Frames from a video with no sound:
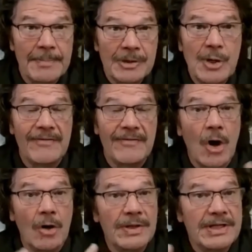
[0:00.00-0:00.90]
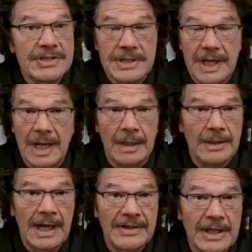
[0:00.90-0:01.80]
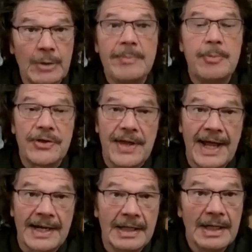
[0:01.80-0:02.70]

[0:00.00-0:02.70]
and you have all these, I think we put that